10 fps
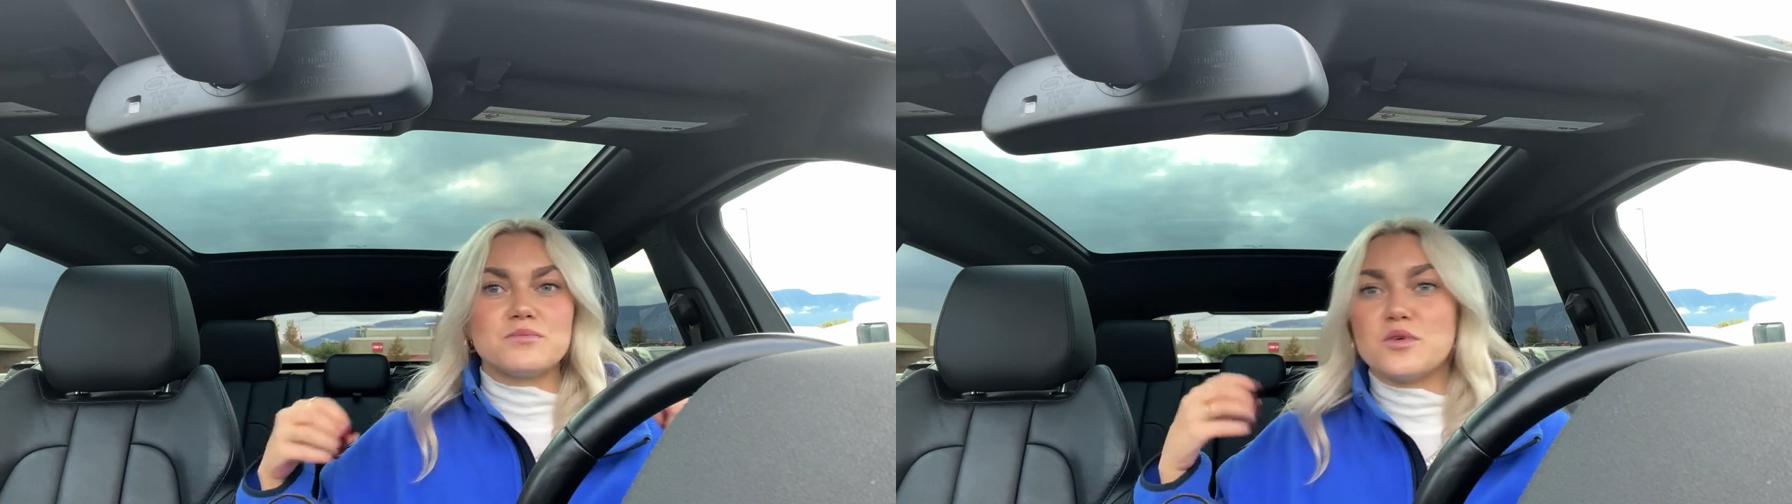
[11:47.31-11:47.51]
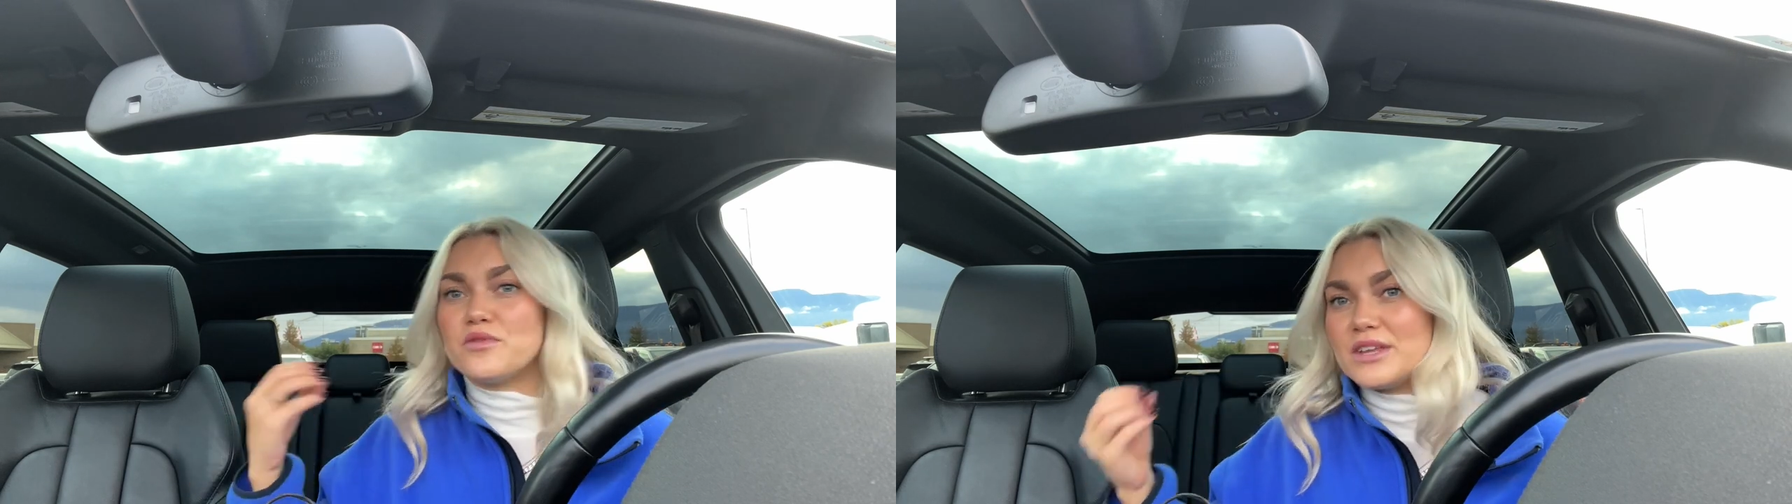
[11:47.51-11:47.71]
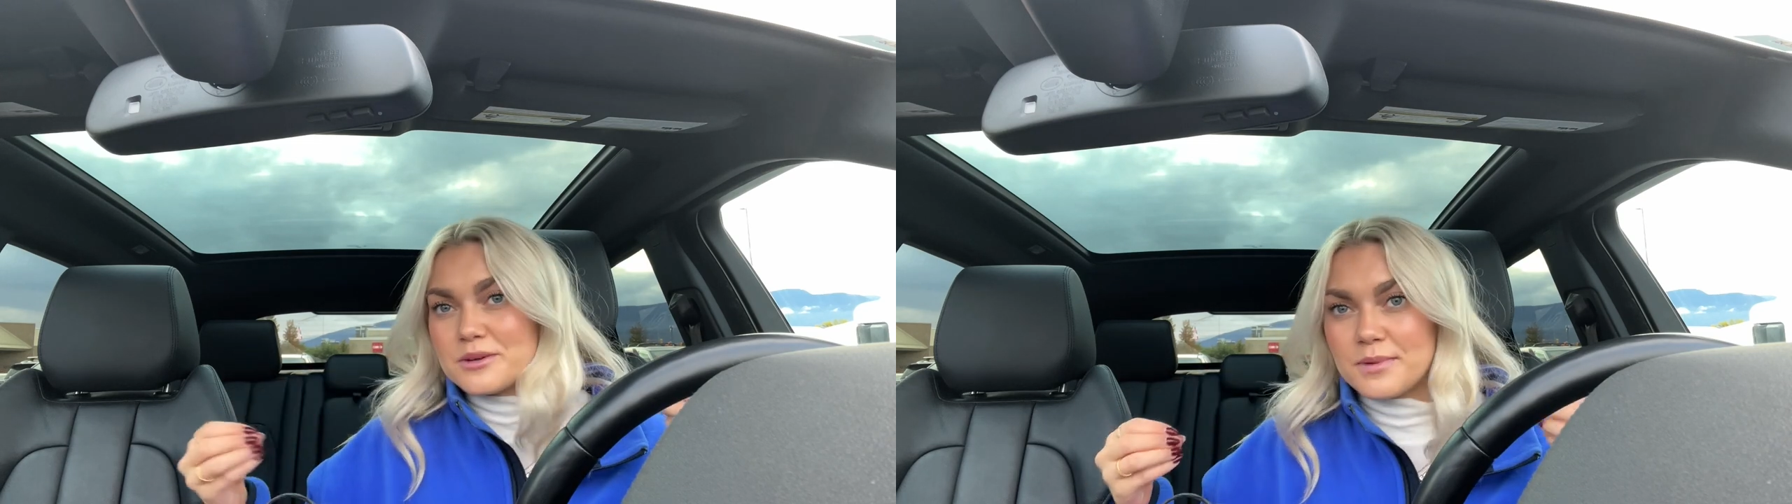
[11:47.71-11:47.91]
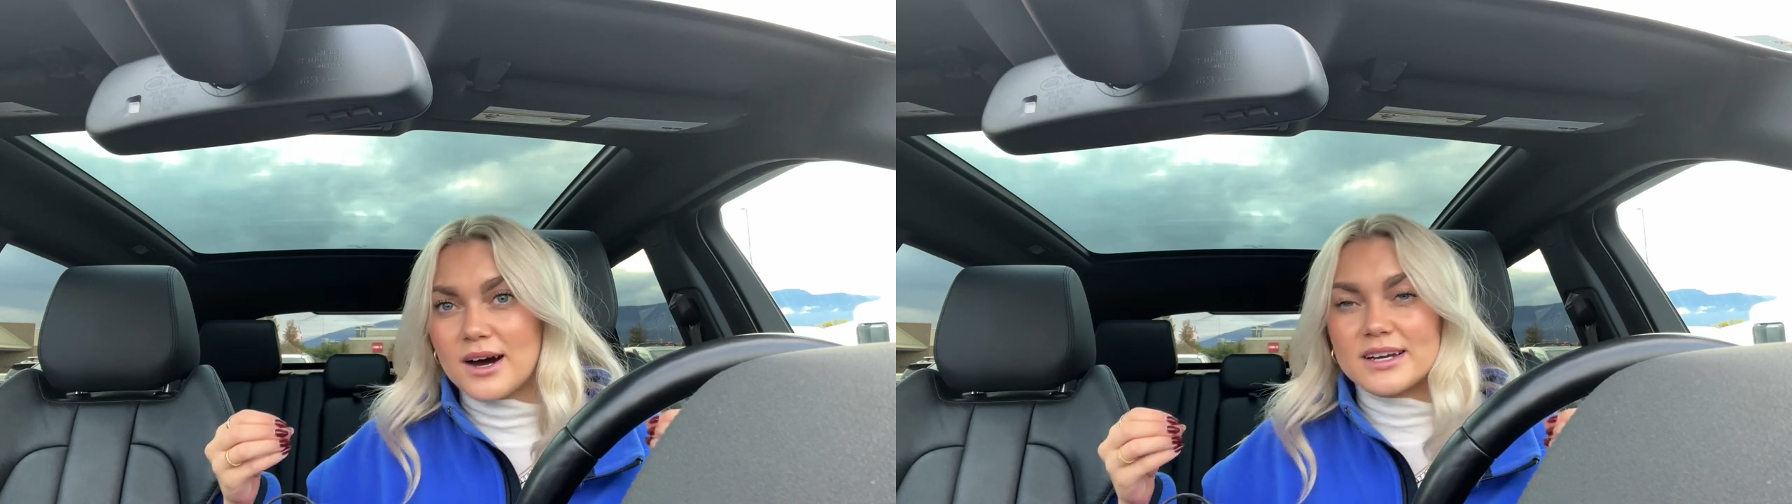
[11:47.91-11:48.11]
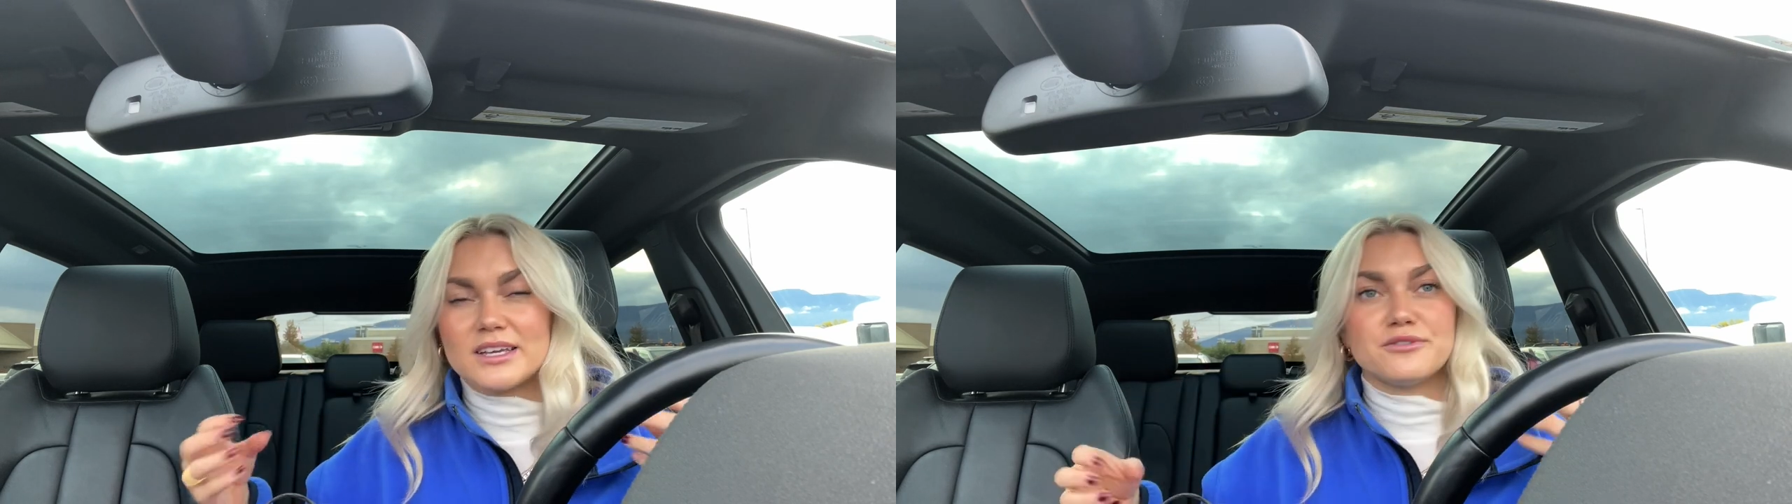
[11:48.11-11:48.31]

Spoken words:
moving your body,